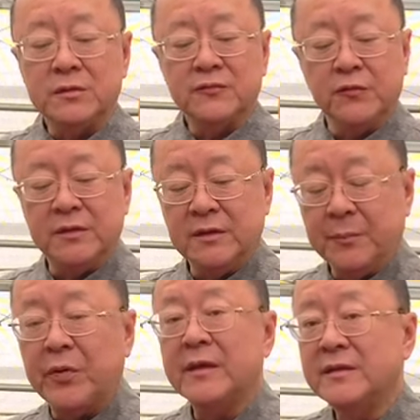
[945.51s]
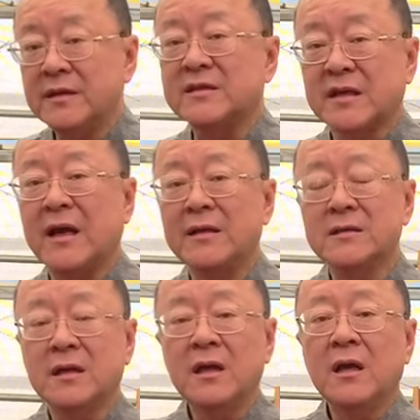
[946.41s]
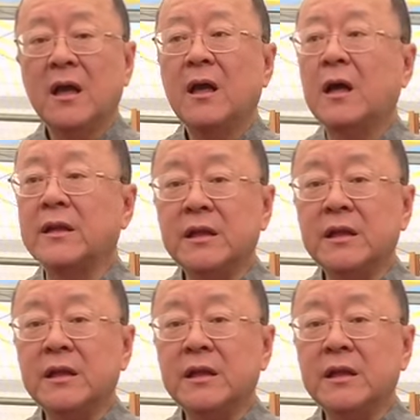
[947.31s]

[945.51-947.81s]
for the plant this size, I